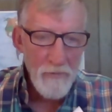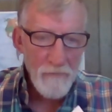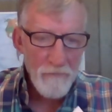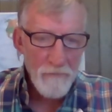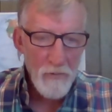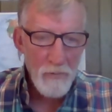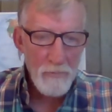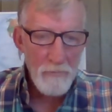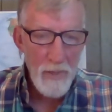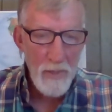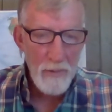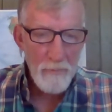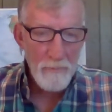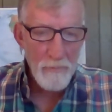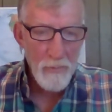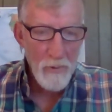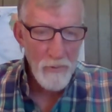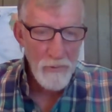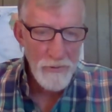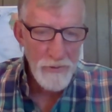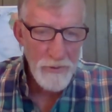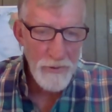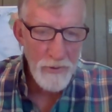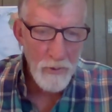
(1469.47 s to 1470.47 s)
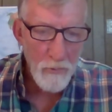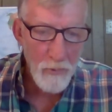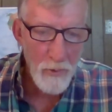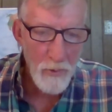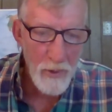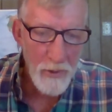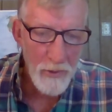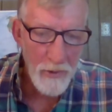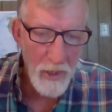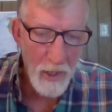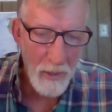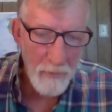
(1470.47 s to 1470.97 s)
For members,
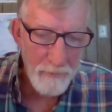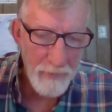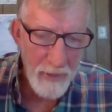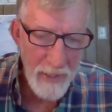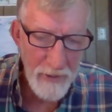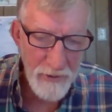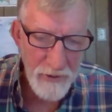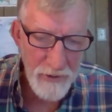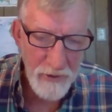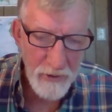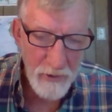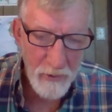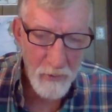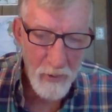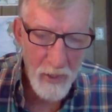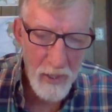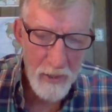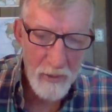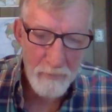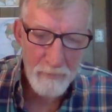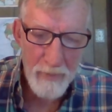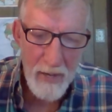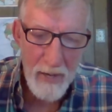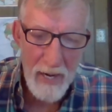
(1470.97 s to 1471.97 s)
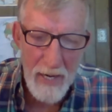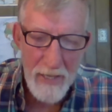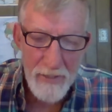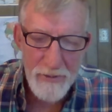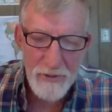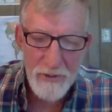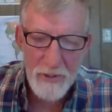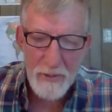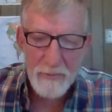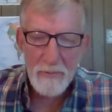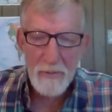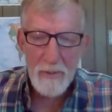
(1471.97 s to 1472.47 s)
we're not passing around a
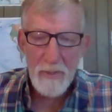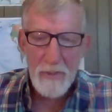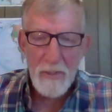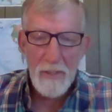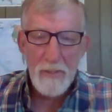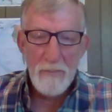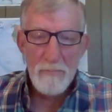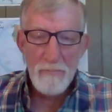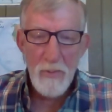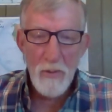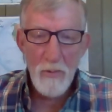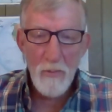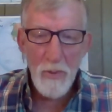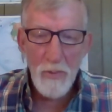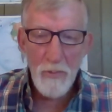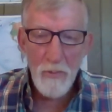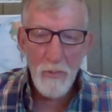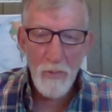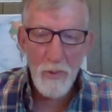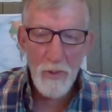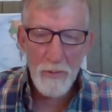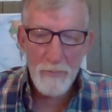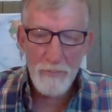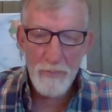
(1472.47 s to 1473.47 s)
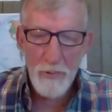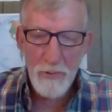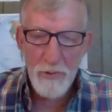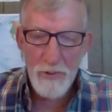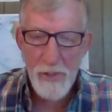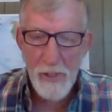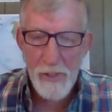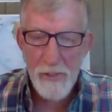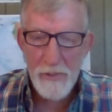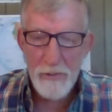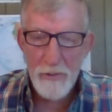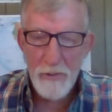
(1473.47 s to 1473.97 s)
basket, but we would
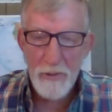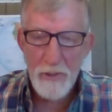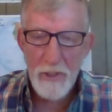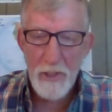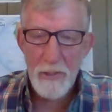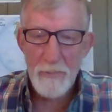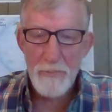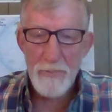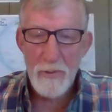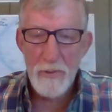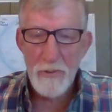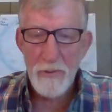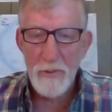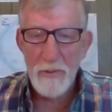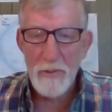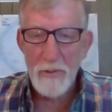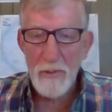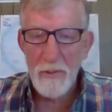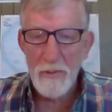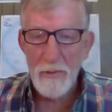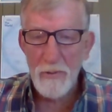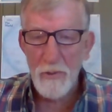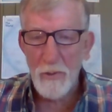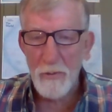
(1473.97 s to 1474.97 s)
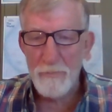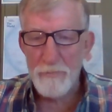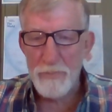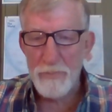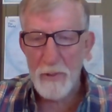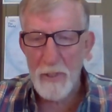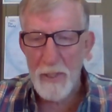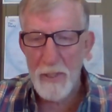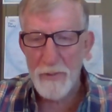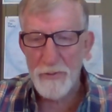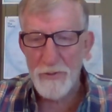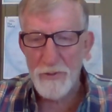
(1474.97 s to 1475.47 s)
appreciate you keeping your
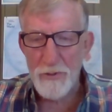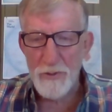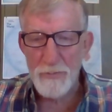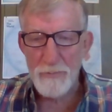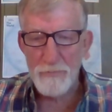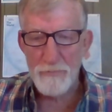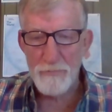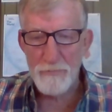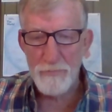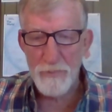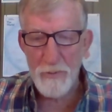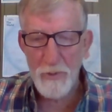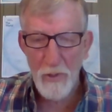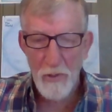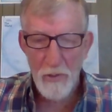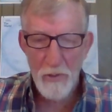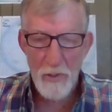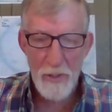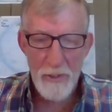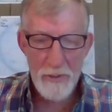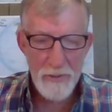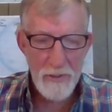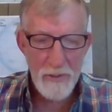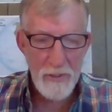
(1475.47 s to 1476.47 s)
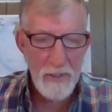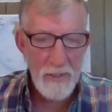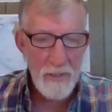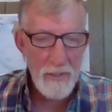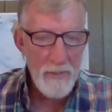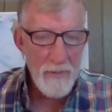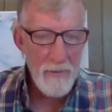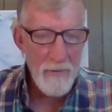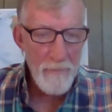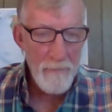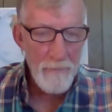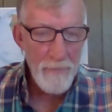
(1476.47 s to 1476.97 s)
pledges current.
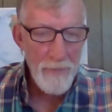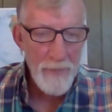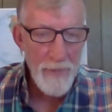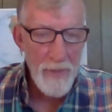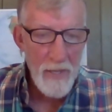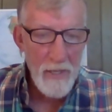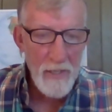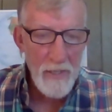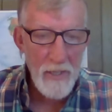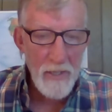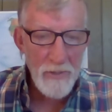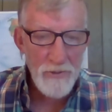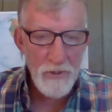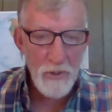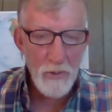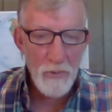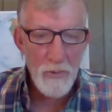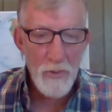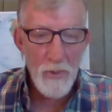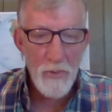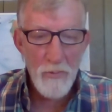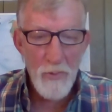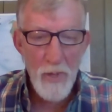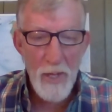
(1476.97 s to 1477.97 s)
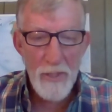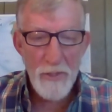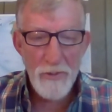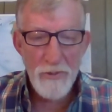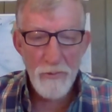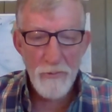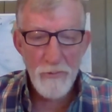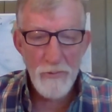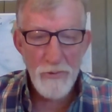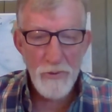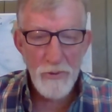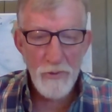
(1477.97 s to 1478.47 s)
So we're ready
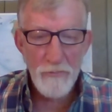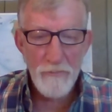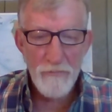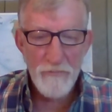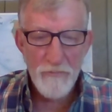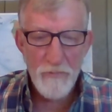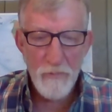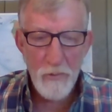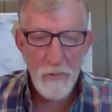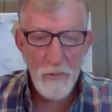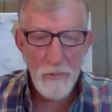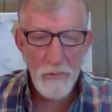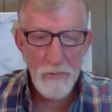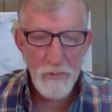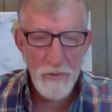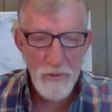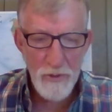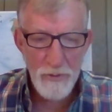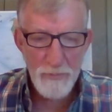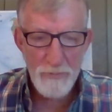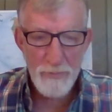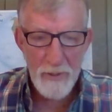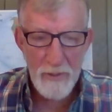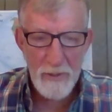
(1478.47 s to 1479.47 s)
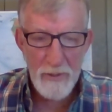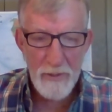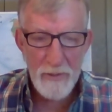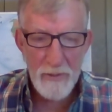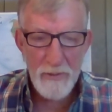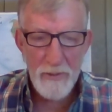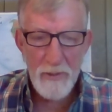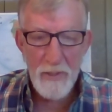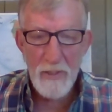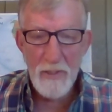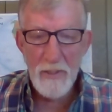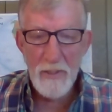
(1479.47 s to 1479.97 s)
to resume full speed